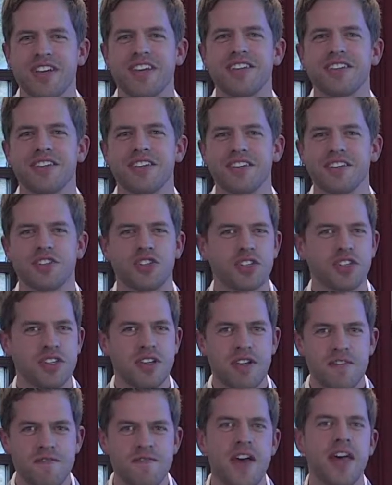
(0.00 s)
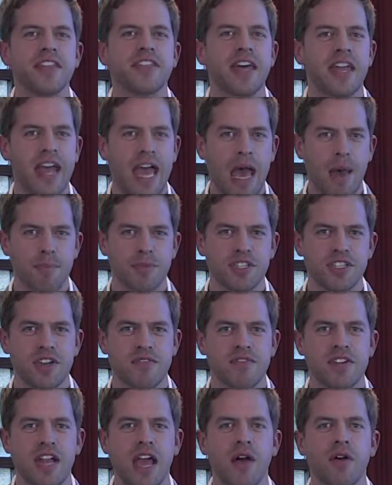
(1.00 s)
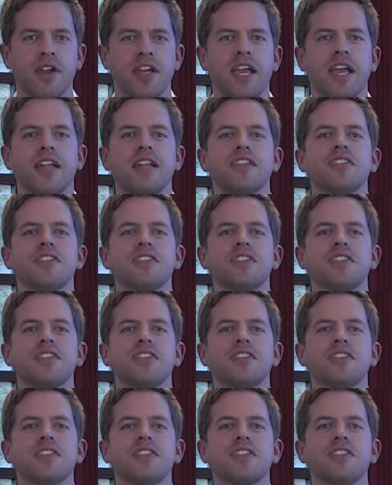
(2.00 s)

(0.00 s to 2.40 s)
isn't just an event that happens every now and again.